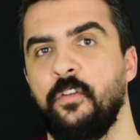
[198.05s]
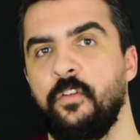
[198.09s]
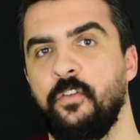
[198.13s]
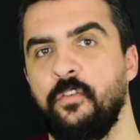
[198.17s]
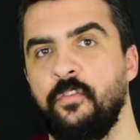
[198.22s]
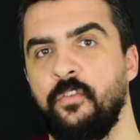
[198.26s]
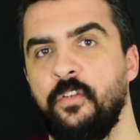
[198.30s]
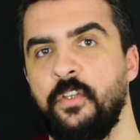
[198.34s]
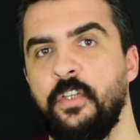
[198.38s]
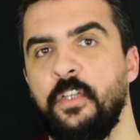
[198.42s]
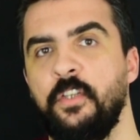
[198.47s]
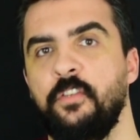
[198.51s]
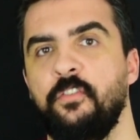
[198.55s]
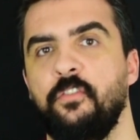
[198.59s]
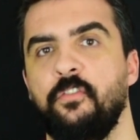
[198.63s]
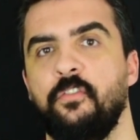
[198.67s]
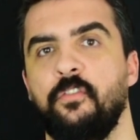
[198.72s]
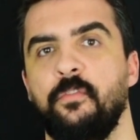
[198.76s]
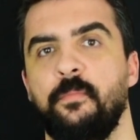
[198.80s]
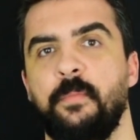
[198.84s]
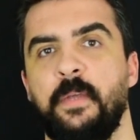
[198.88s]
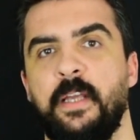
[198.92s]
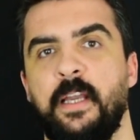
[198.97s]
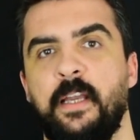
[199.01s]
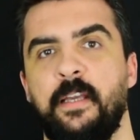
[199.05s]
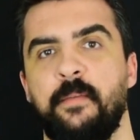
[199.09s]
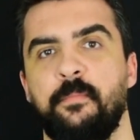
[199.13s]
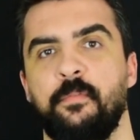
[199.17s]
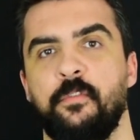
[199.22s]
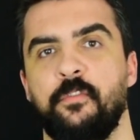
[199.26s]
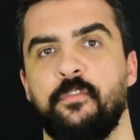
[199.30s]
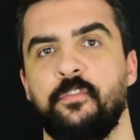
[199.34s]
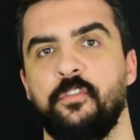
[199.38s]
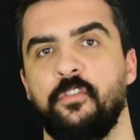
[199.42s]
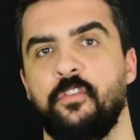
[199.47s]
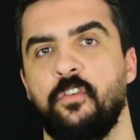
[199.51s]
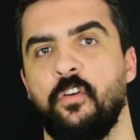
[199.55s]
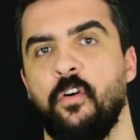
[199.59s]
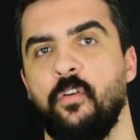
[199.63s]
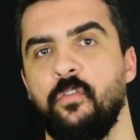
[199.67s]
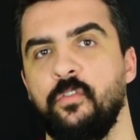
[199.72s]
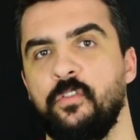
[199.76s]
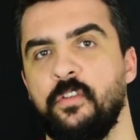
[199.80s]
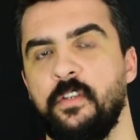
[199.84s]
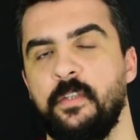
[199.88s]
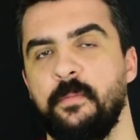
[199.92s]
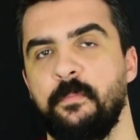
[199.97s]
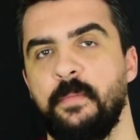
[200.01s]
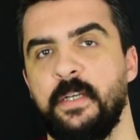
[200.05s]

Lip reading: you need to be able to code the